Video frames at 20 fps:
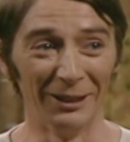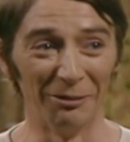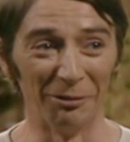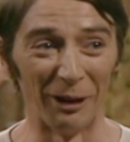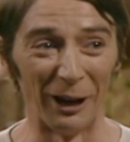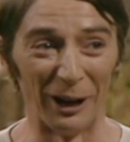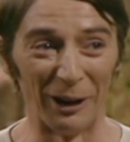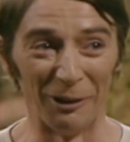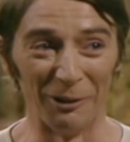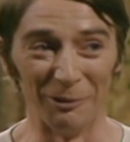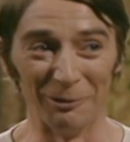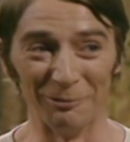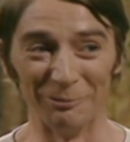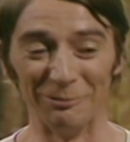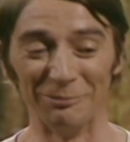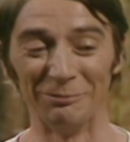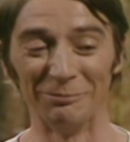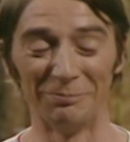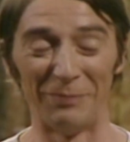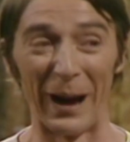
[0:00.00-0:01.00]
Well,
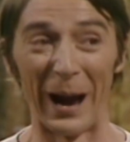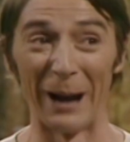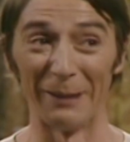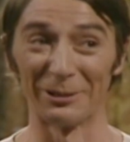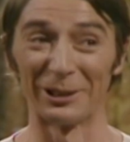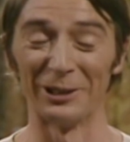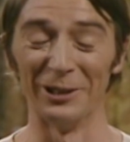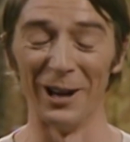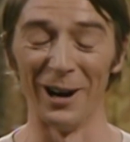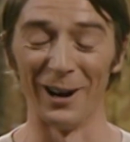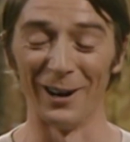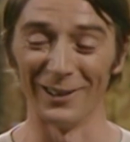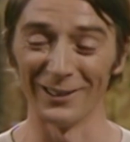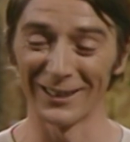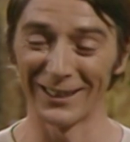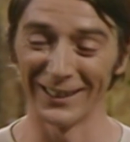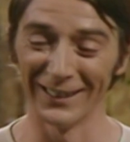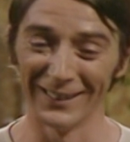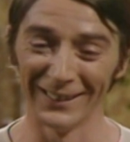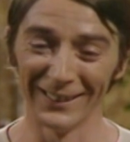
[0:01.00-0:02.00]
perhaps
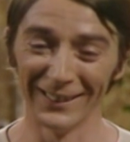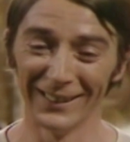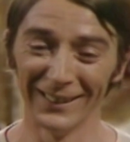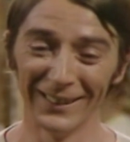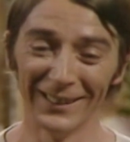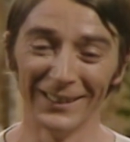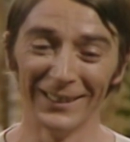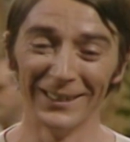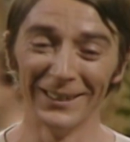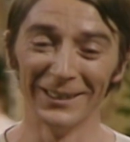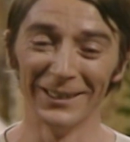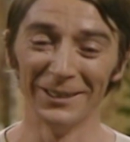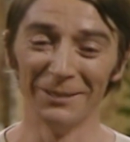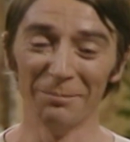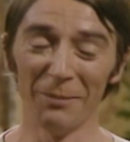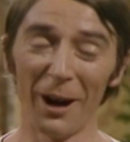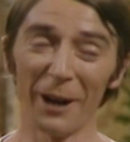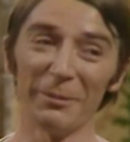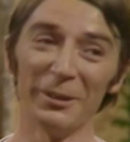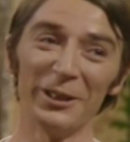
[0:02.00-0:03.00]
not.
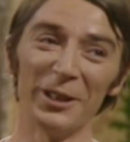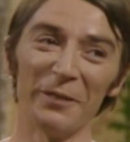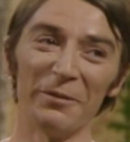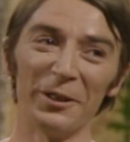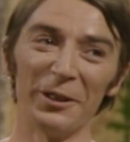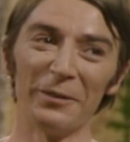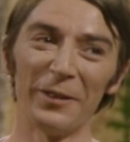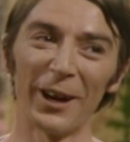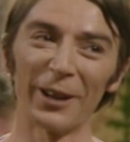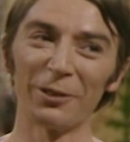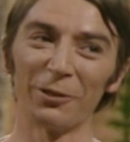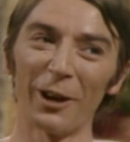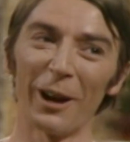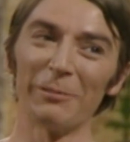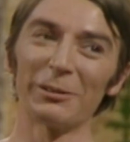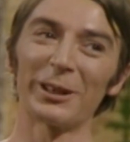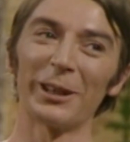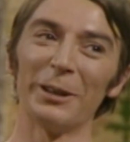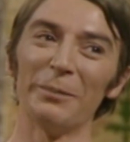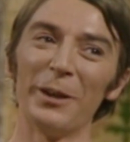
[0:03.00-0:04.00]
Might have been different if I thought I
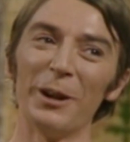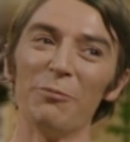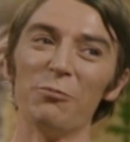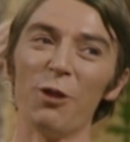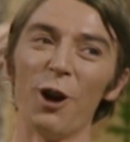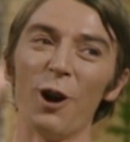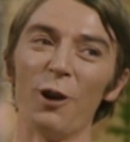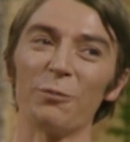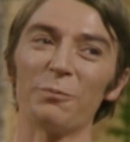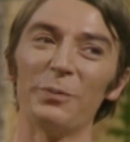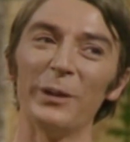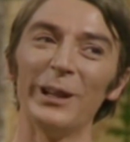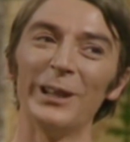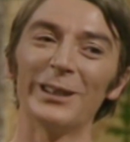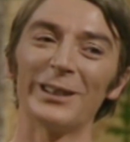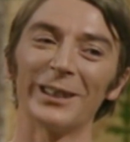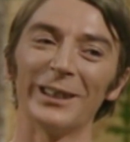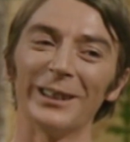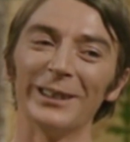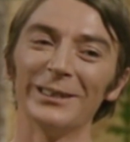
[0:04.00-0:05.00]
was going to be a world
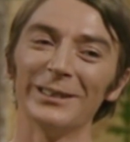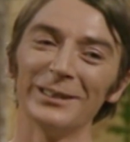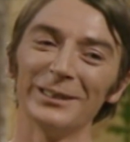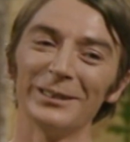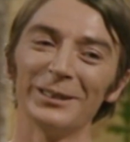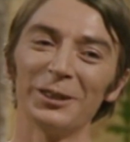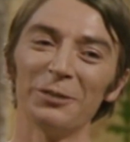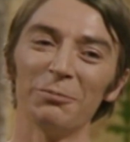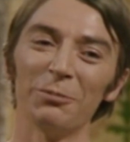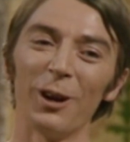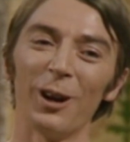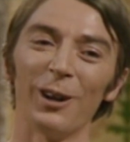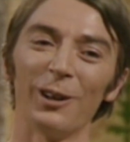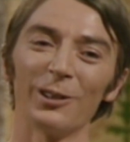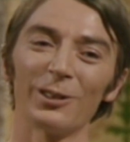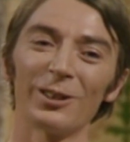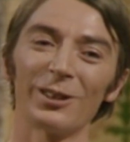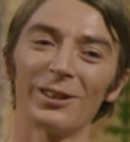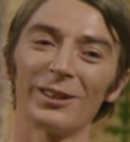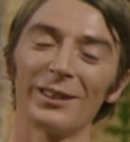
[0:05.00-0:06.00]
beater, as it
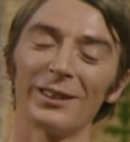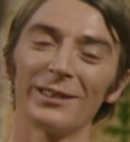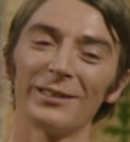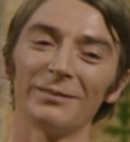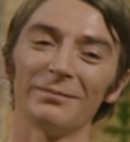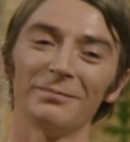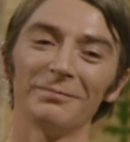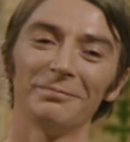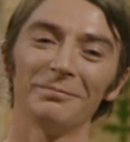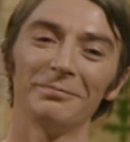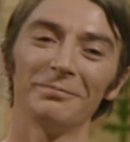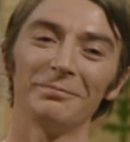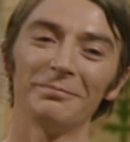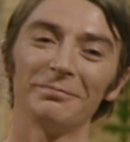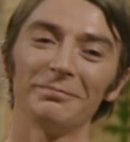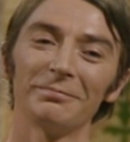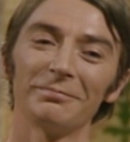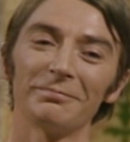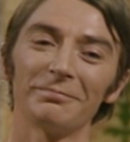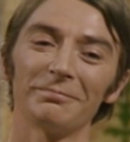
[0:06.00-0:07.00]
was.
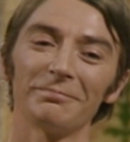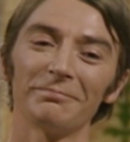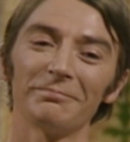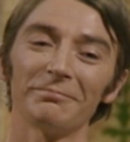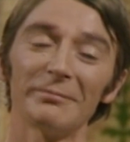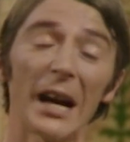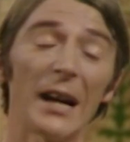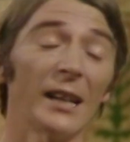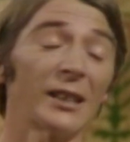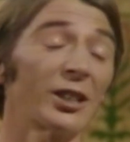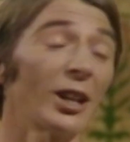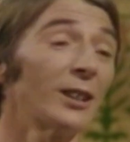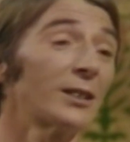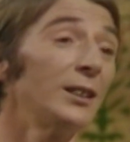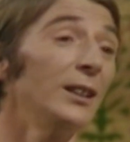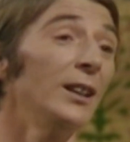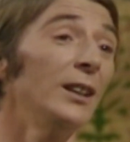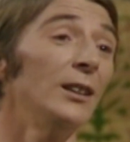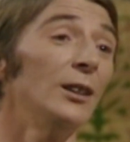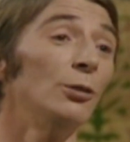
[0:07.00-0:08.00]
I
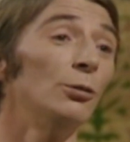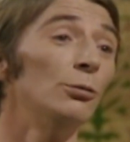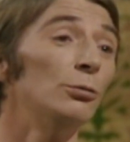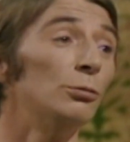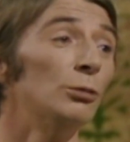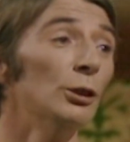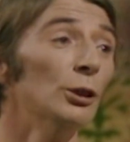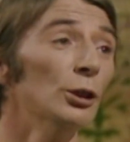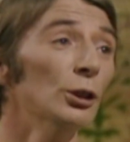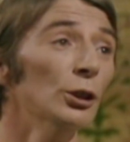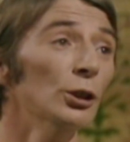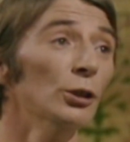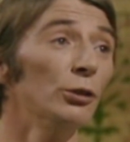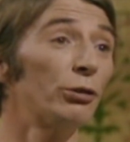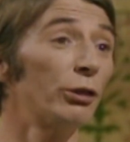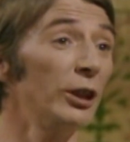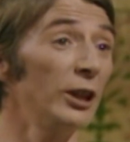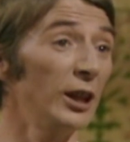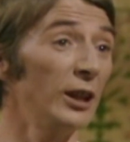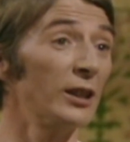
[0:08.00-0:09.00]
chucked it in,
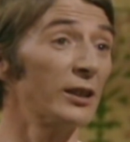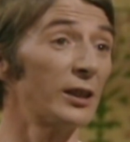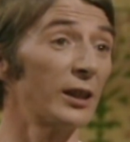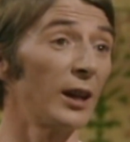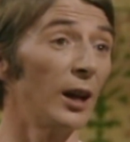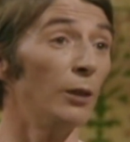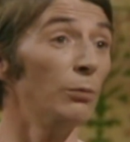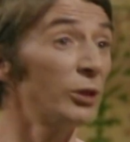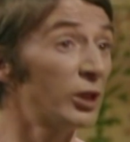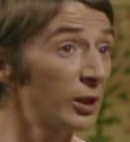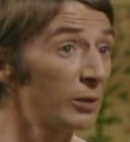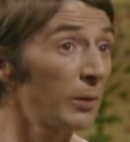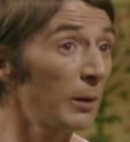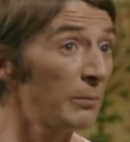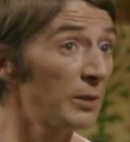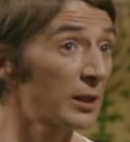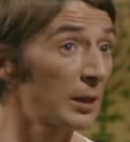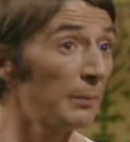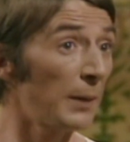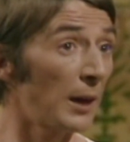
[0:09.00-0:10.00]
3 years ago, which is
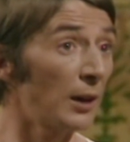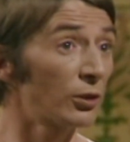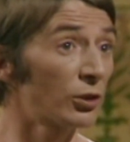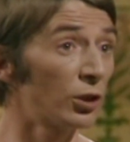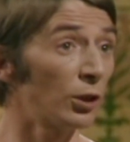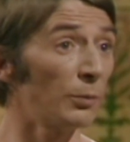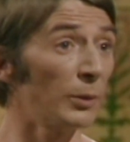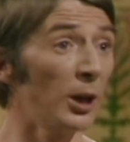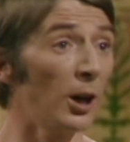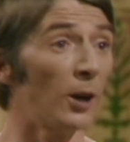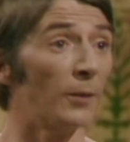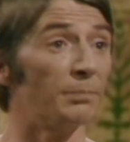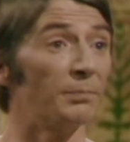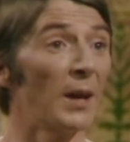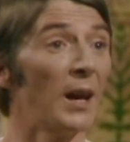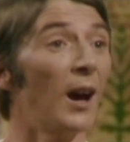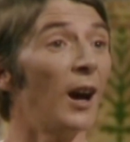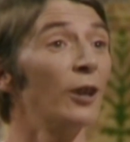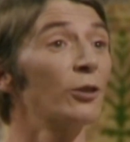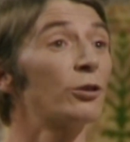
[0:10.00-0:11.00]
when Mr. Mallows took me on.
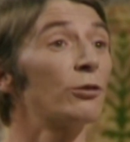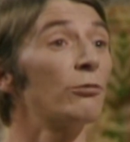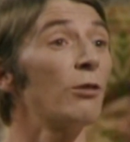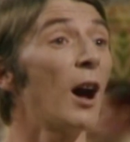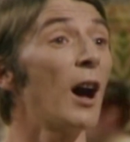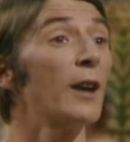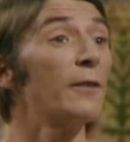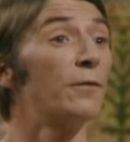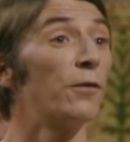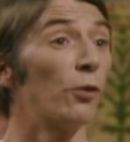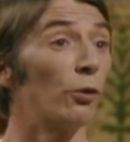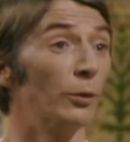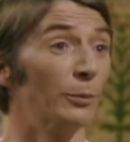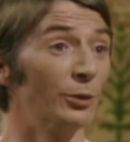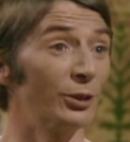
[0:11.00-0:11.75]
I used to ride for him, you